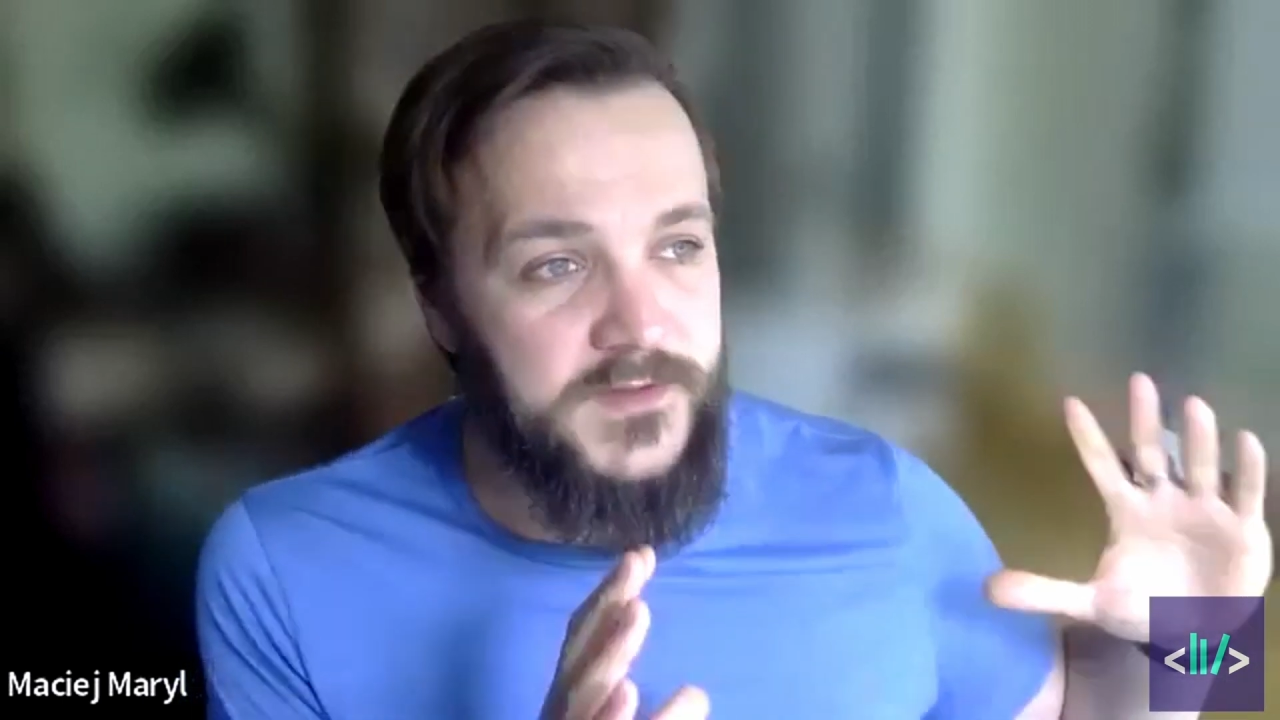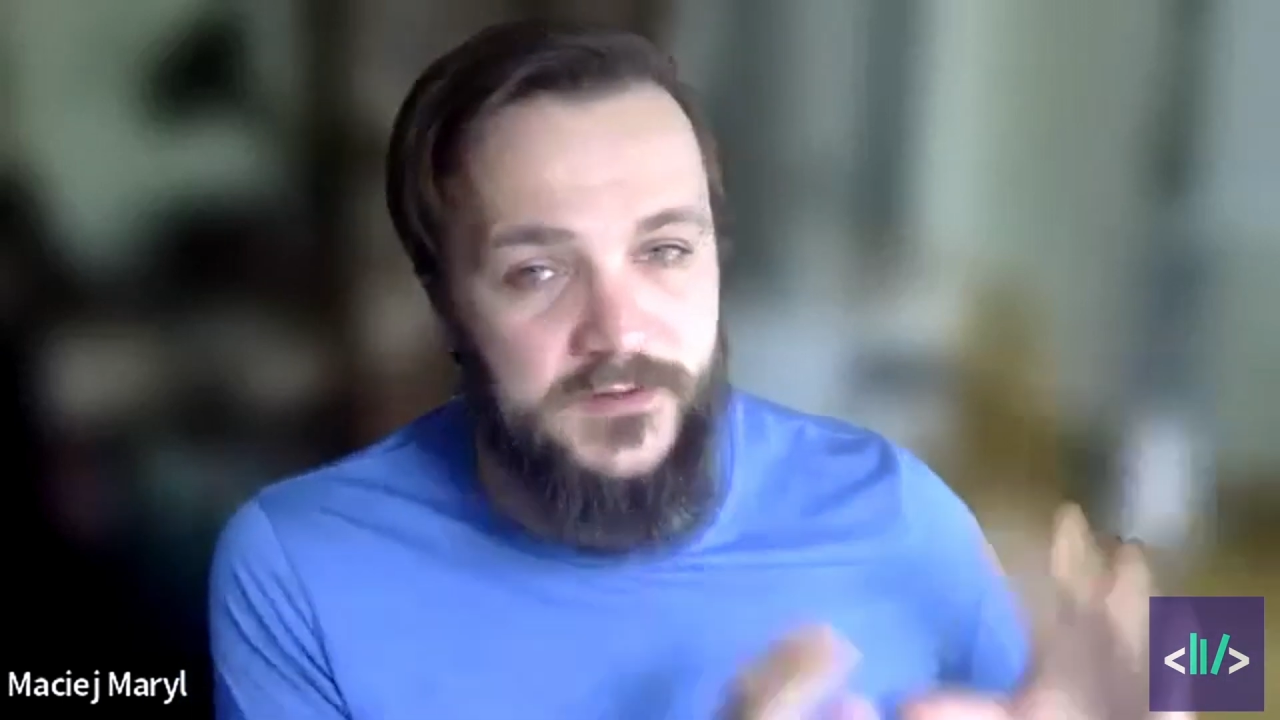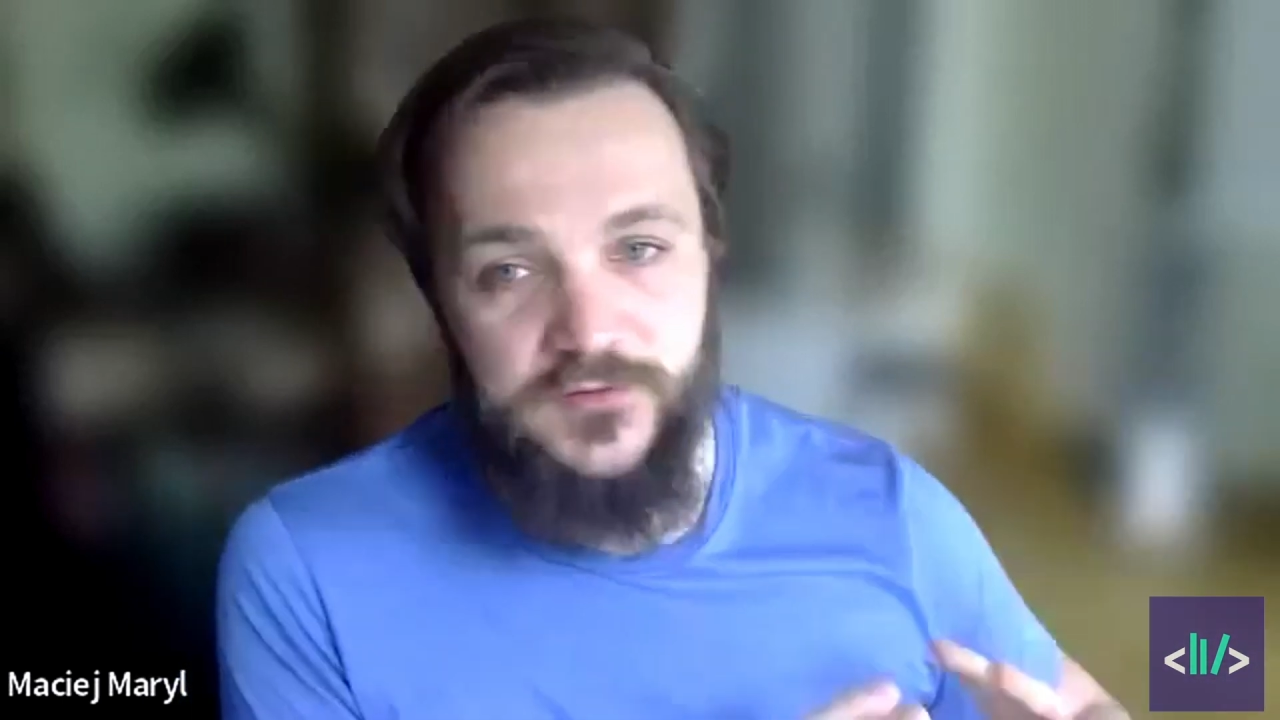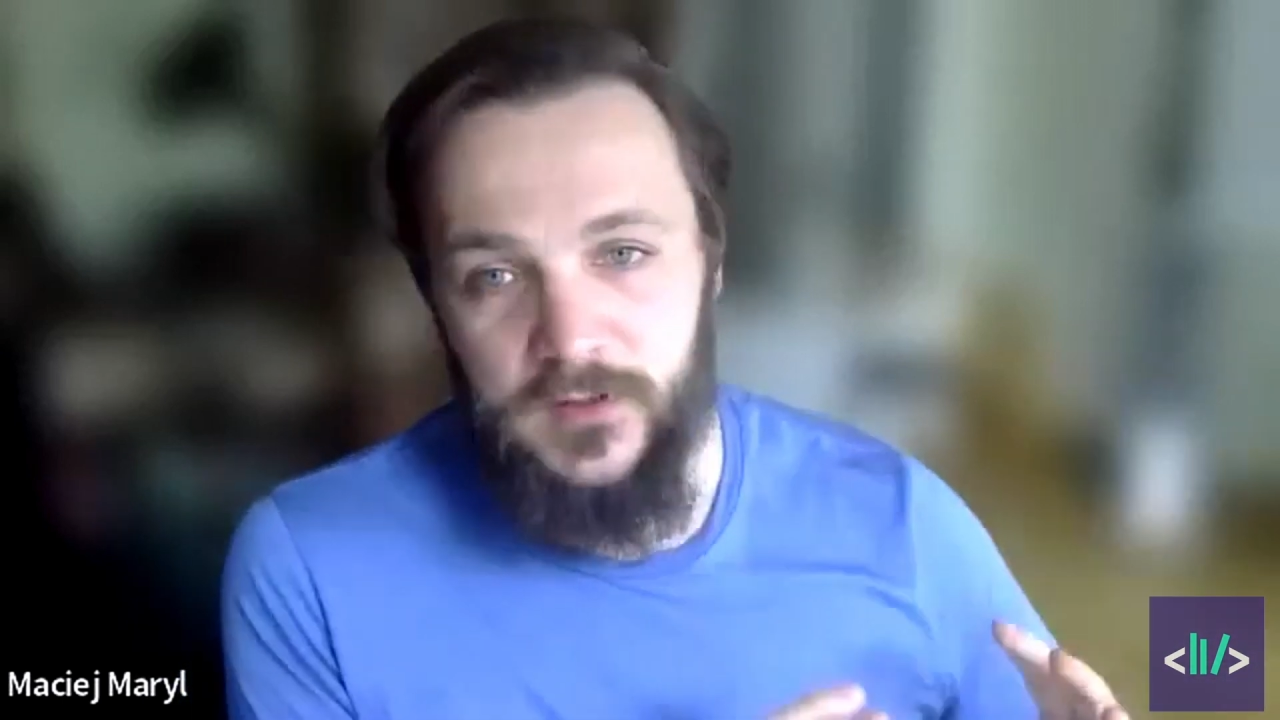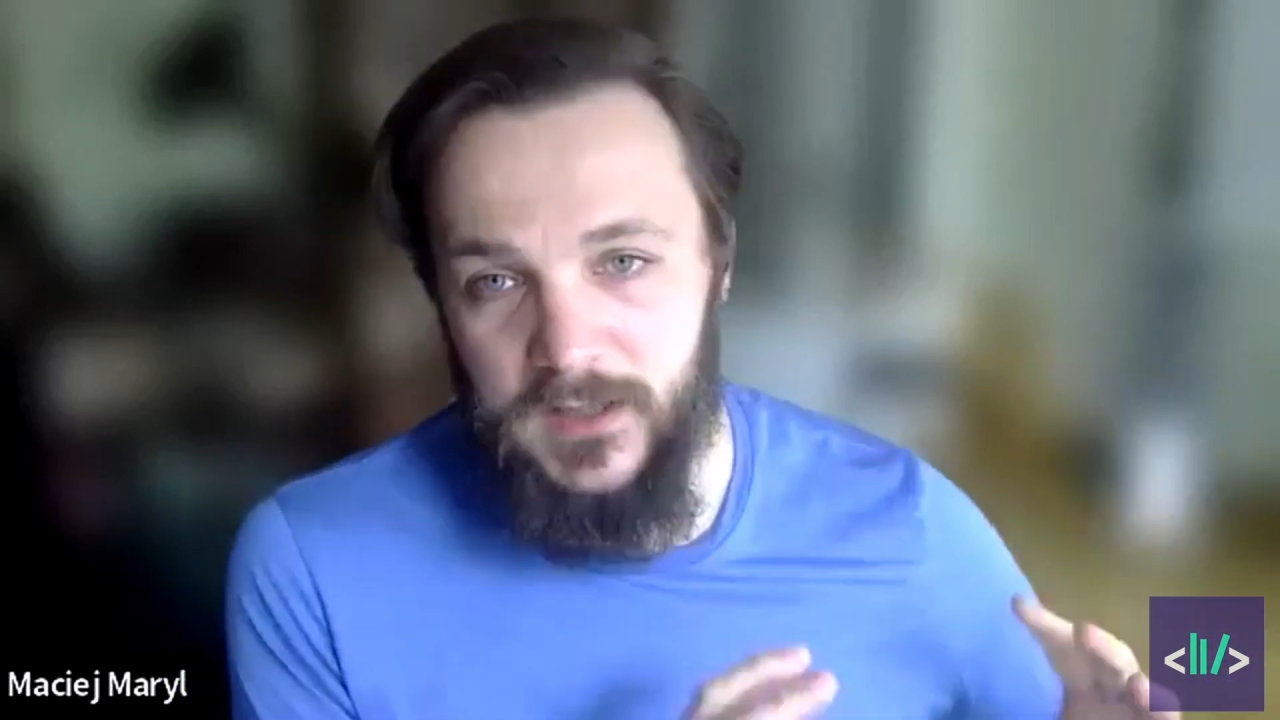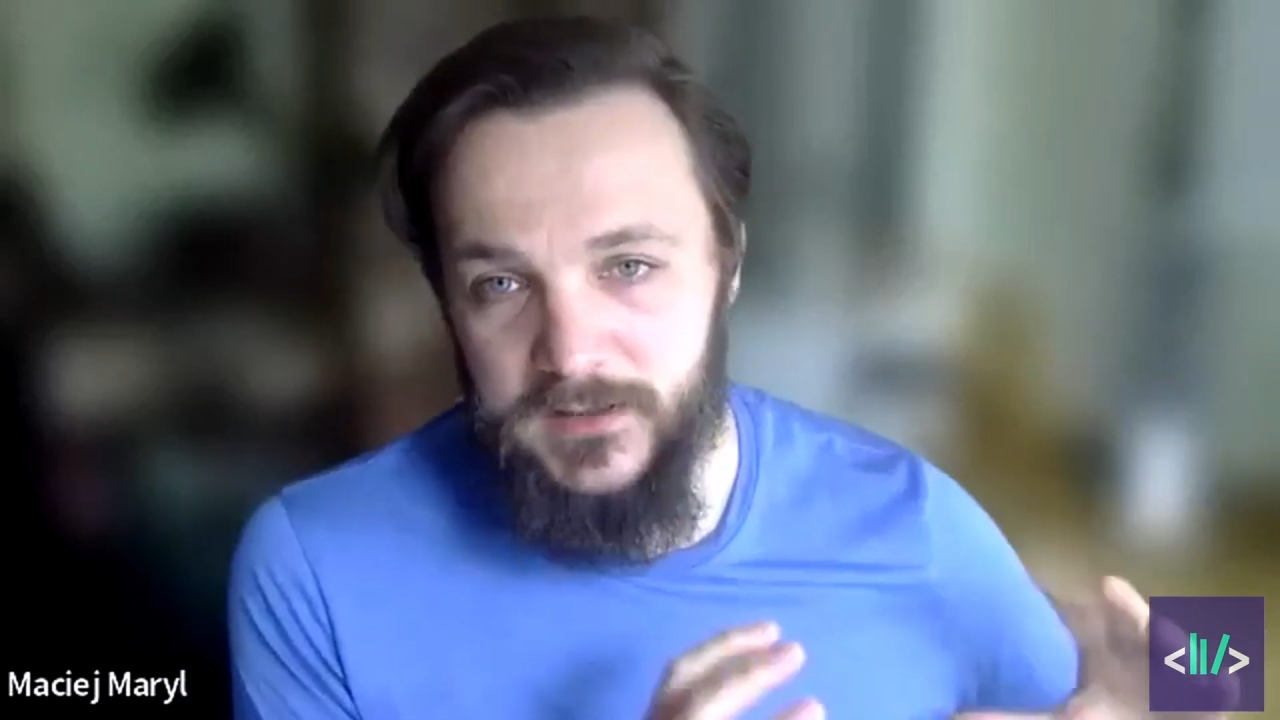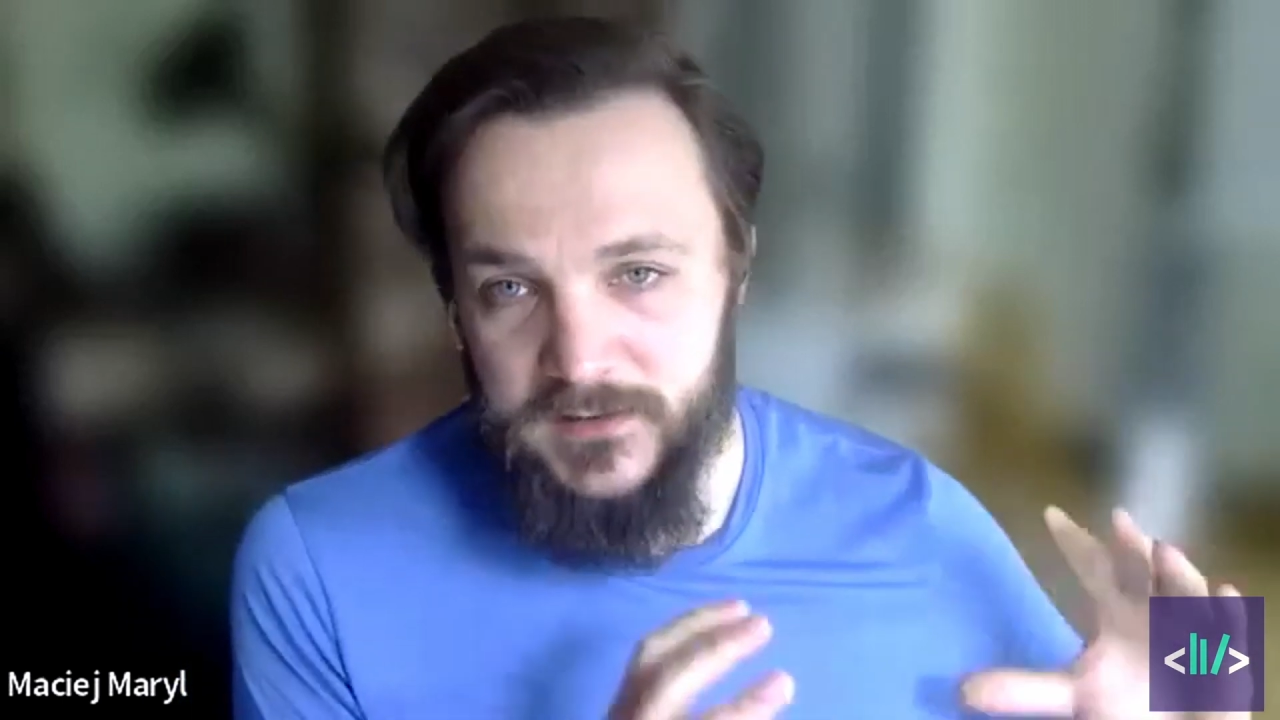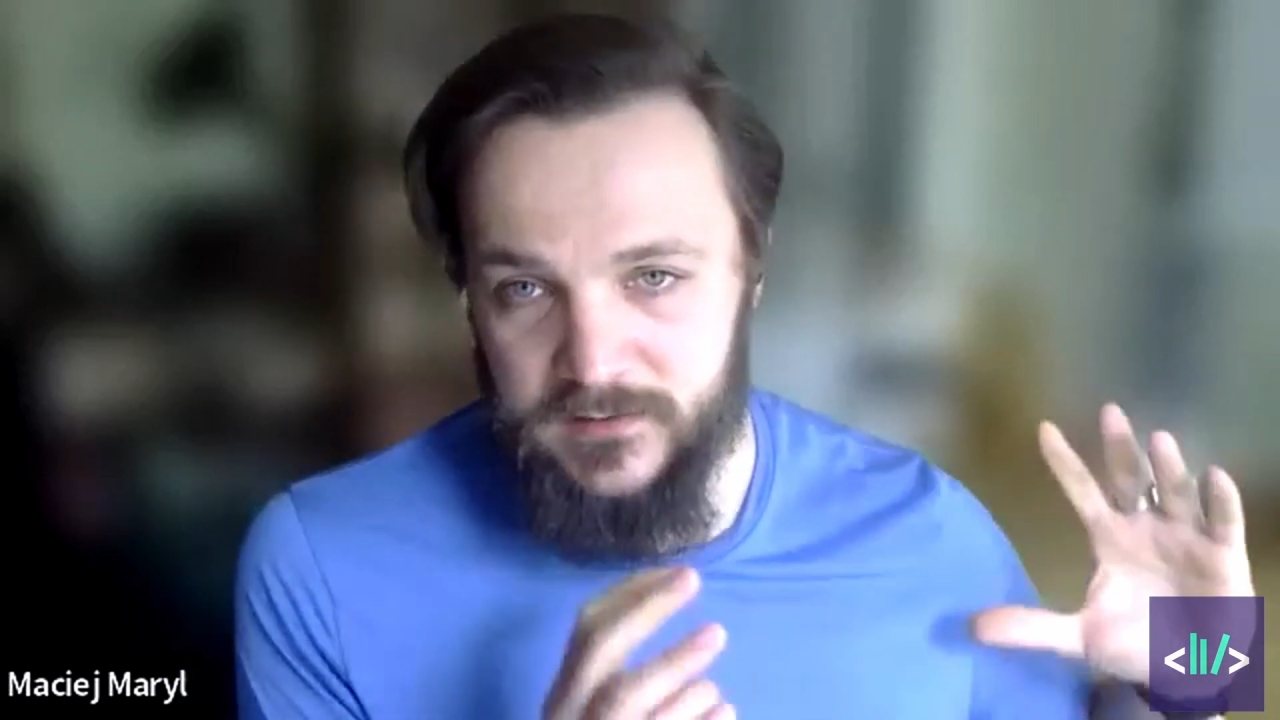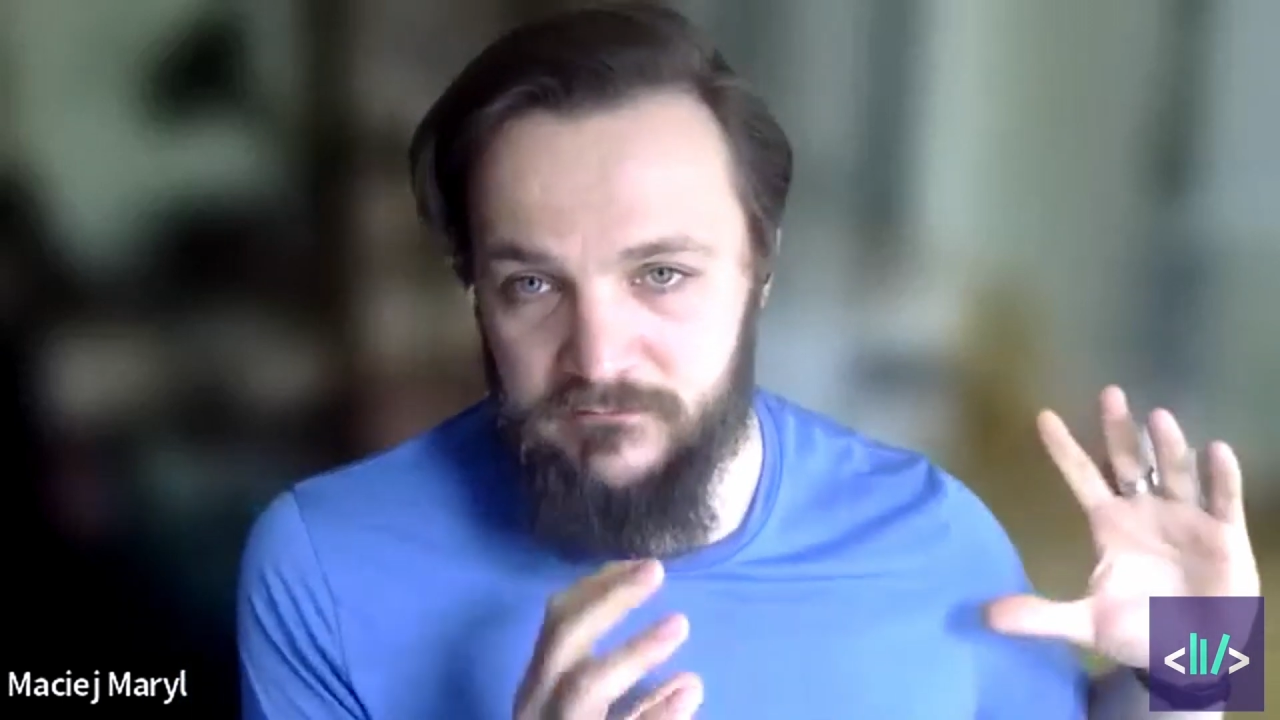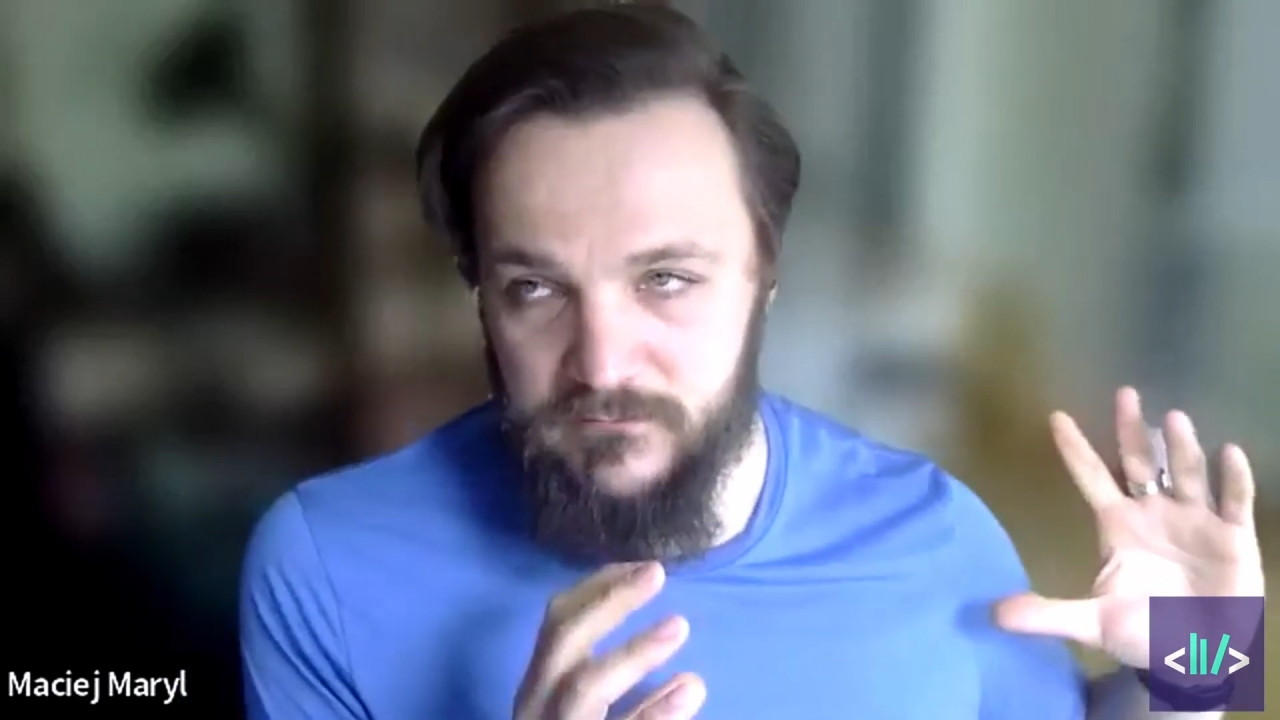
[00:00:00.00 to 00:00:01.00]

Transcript: centralized